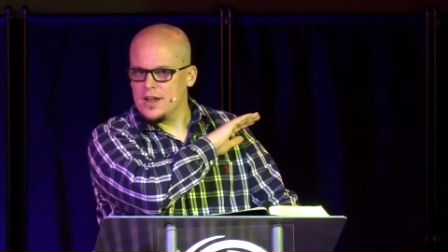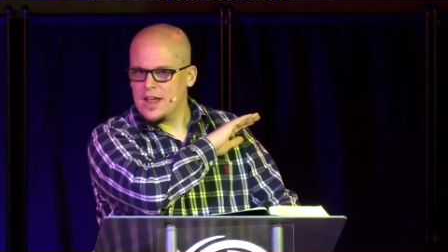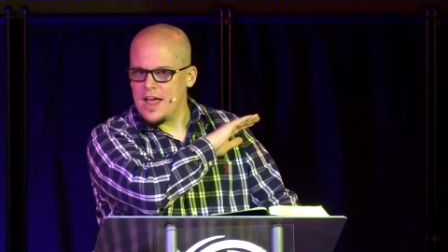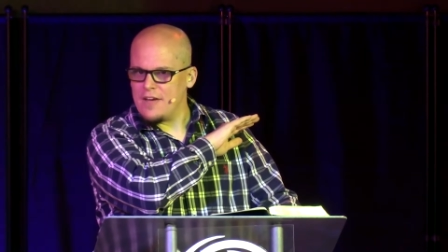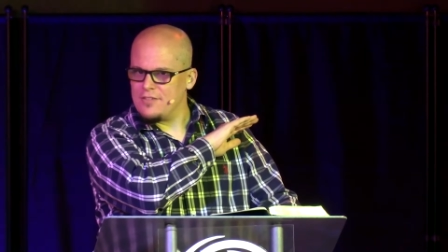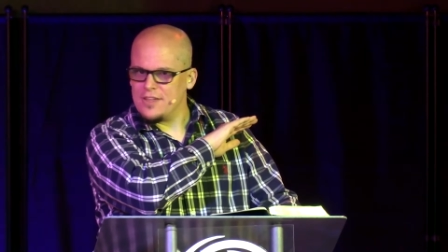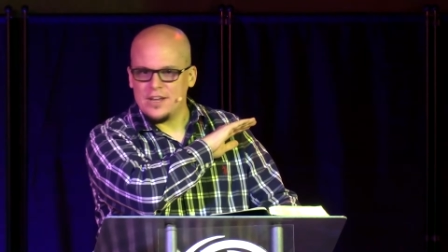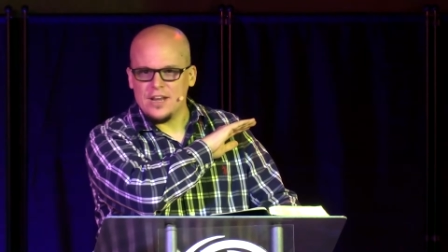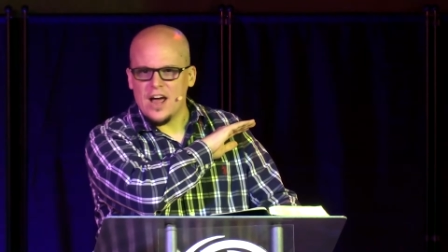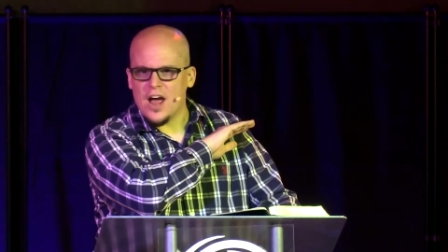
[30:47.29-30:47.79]

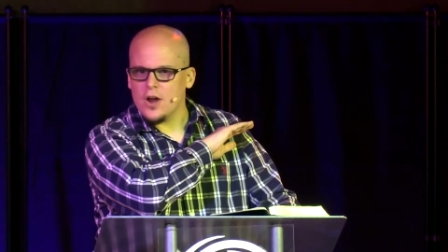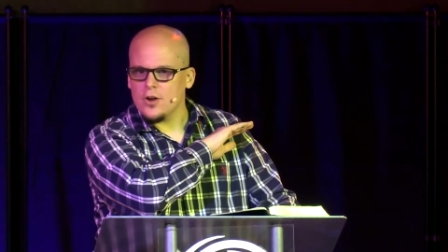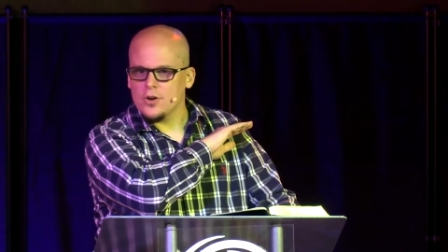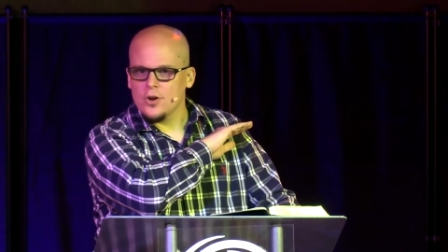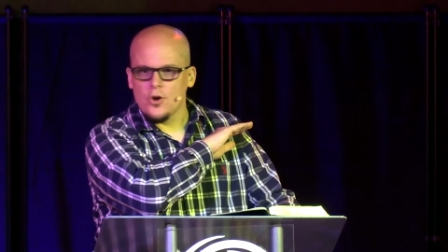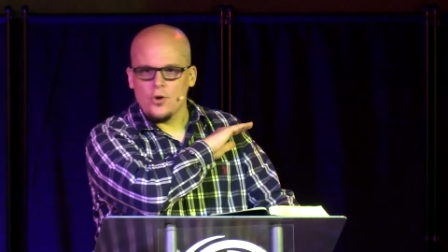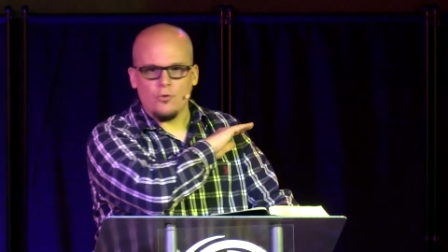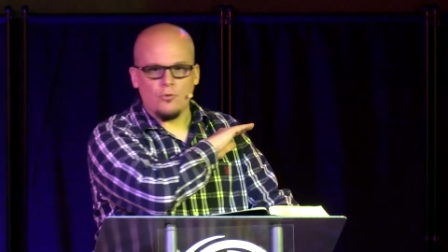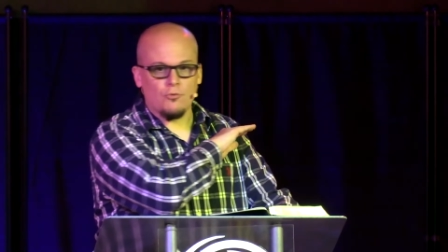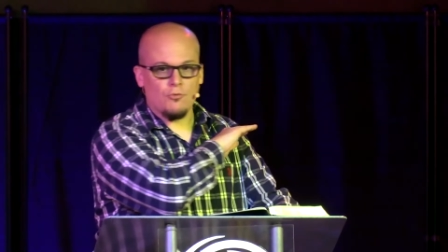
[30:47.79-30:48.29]
have they not
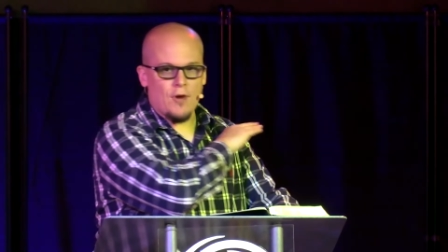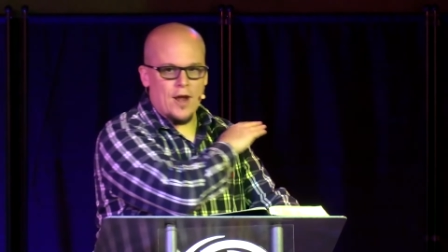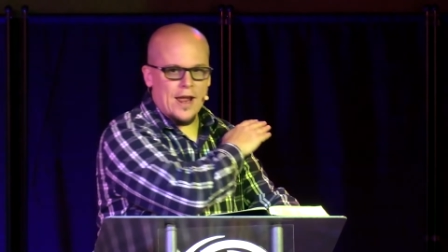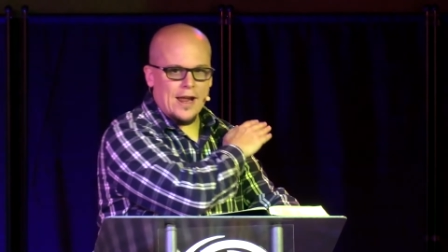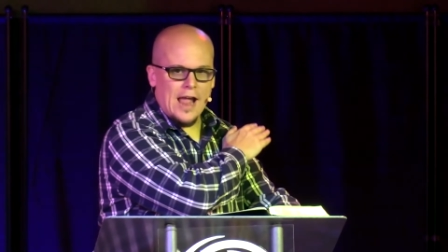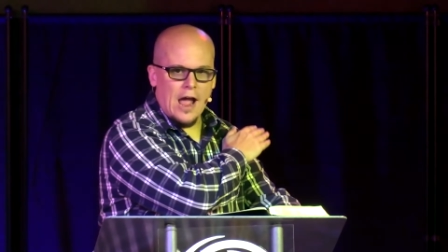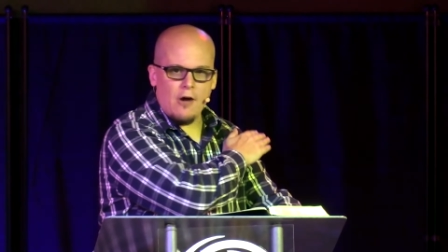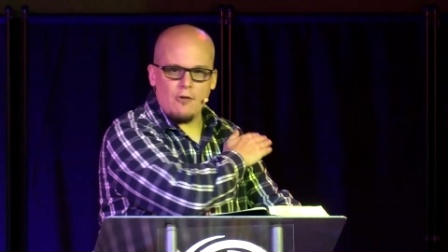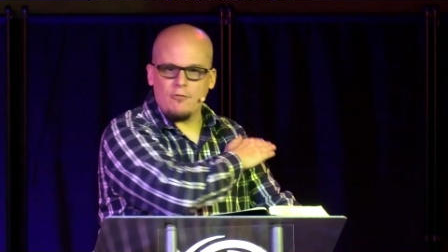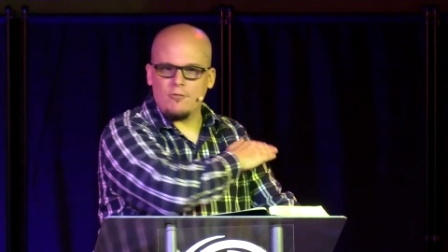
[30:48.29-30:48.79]

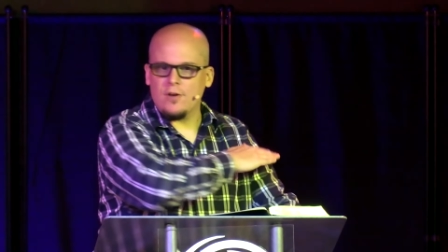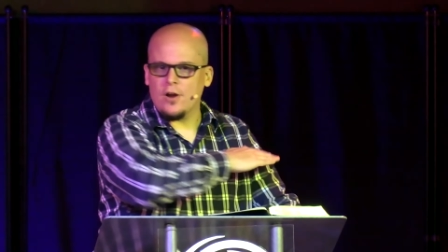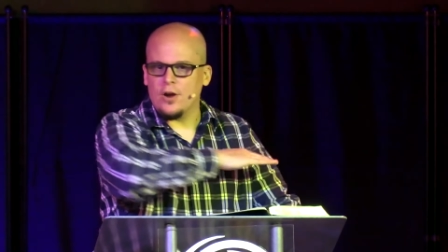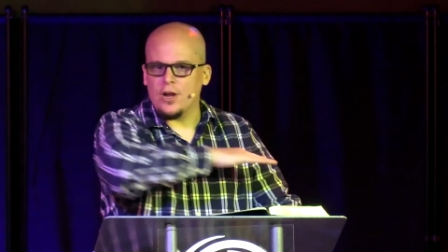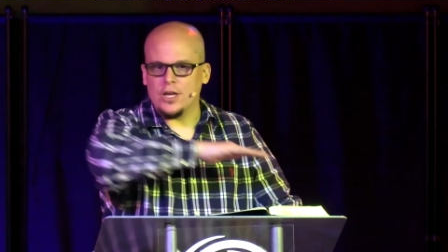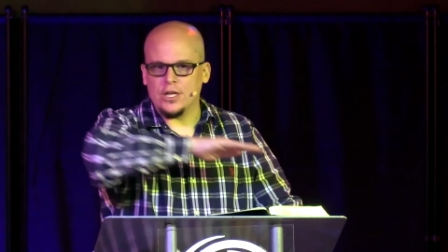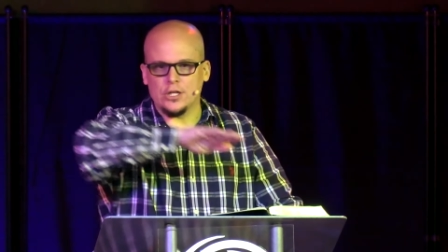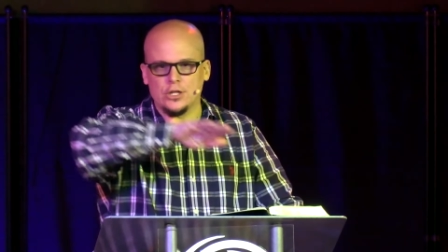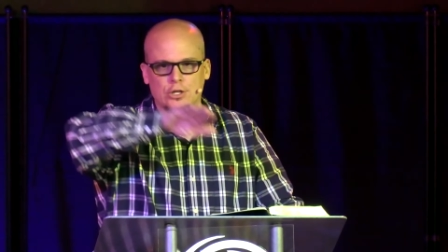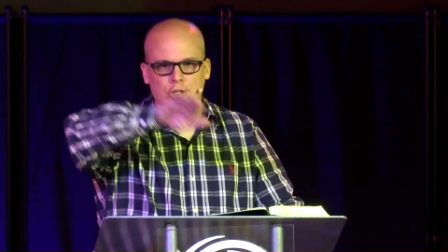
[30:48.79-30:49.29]
rang out
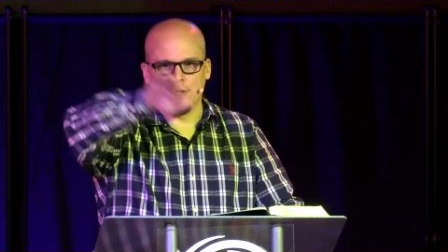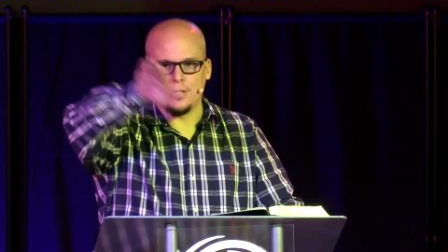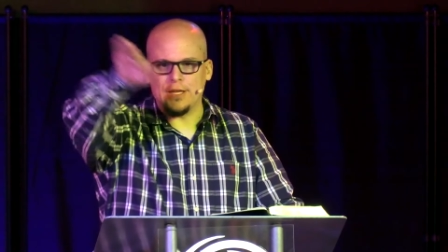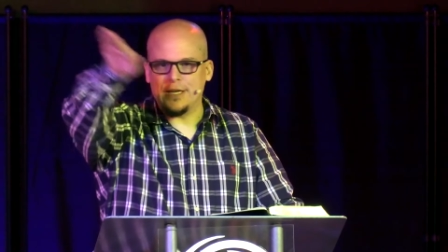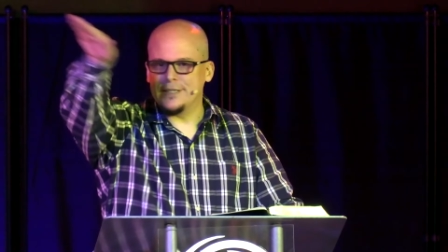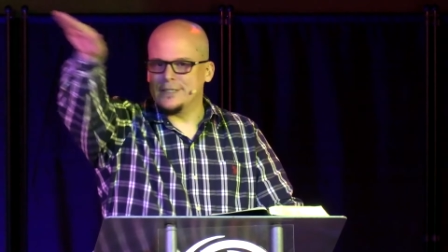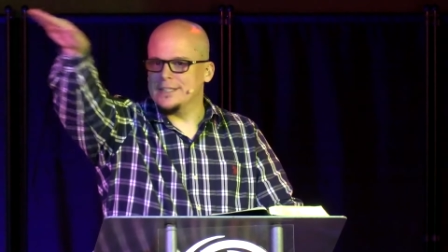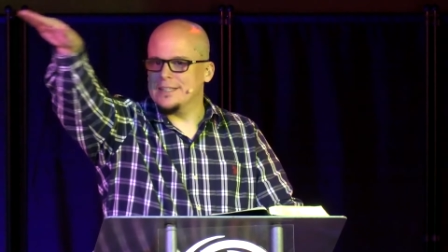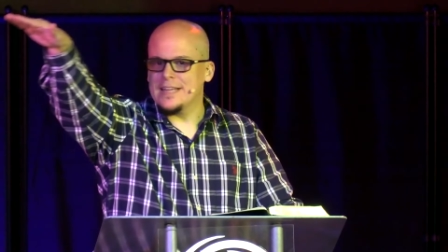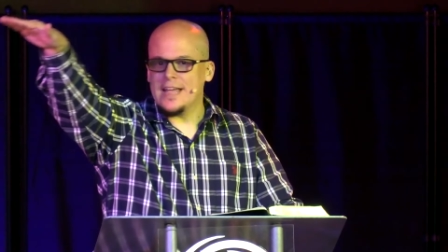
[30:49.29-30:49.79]
very
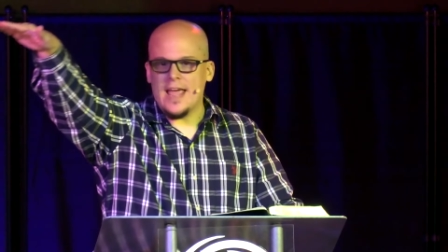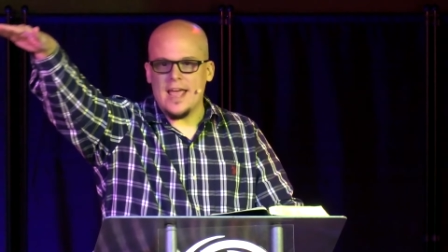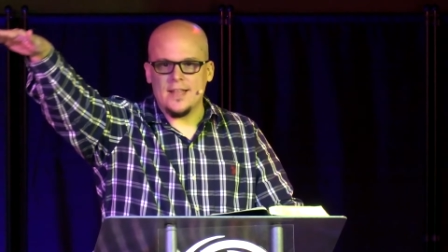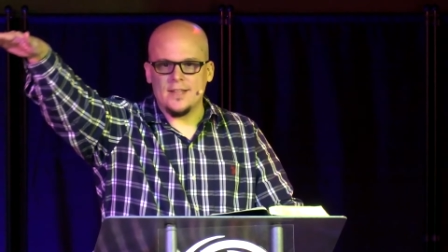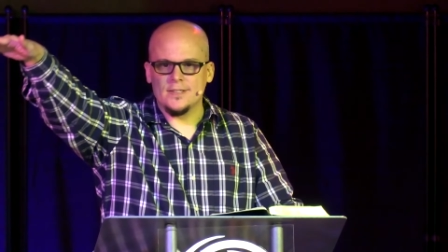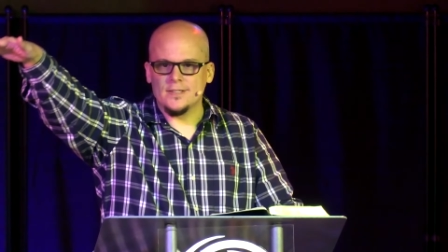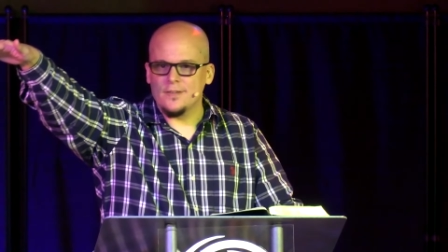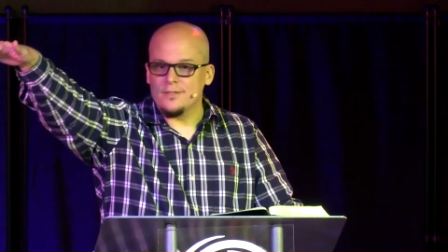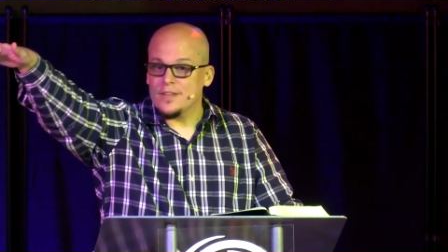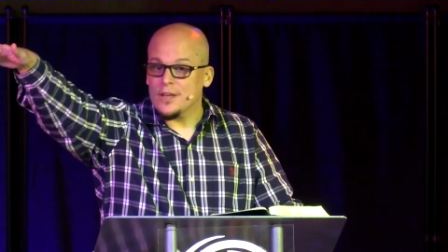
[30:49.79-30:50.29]
clearly to the
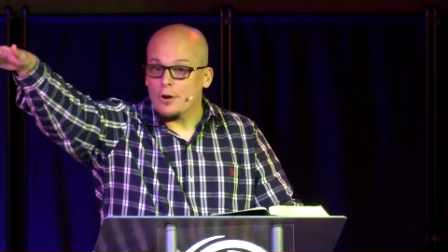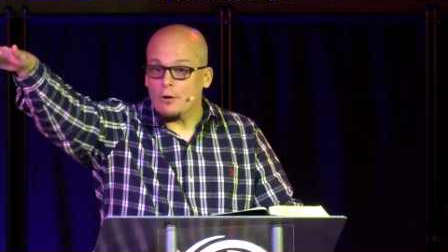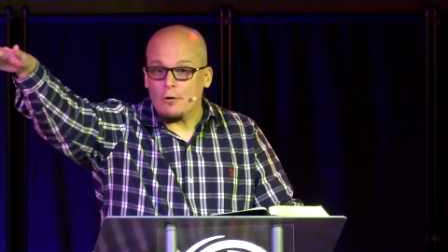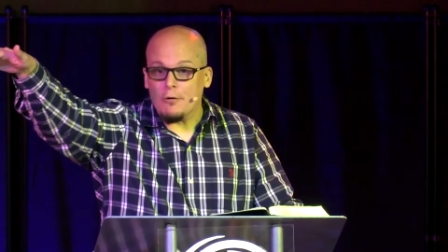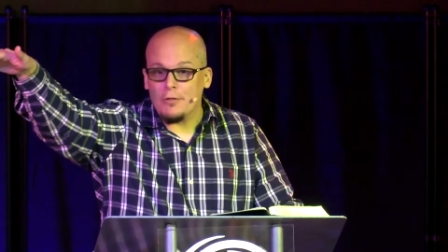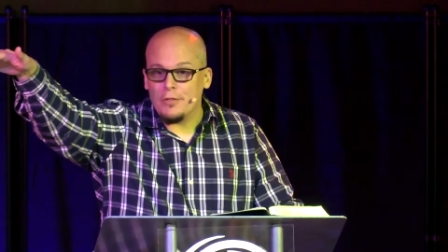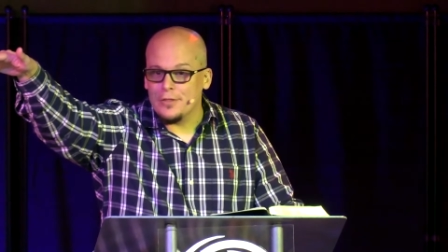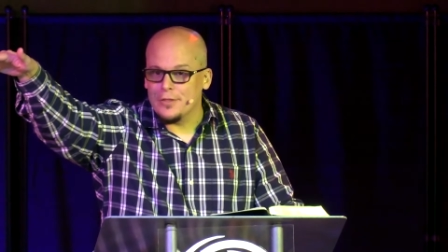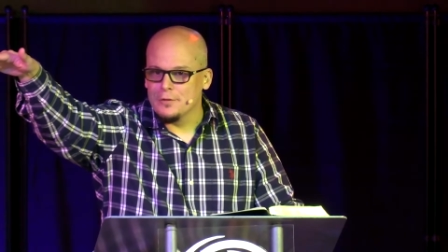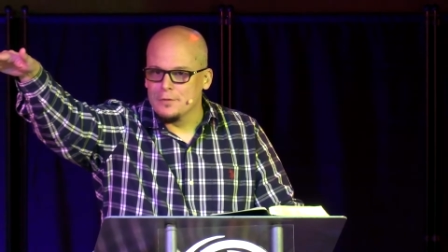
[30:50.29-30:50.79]
ends of the
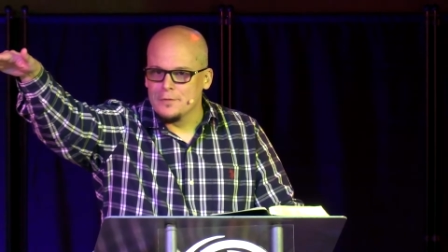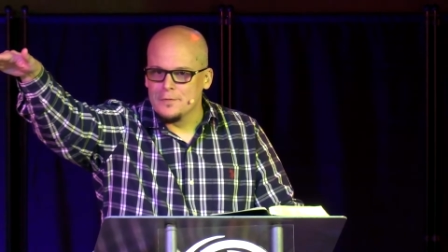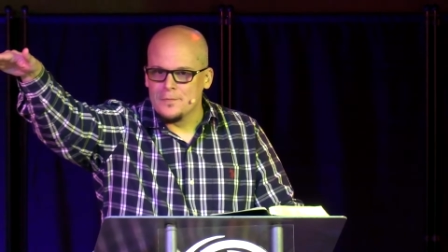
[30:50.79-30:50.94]
earth?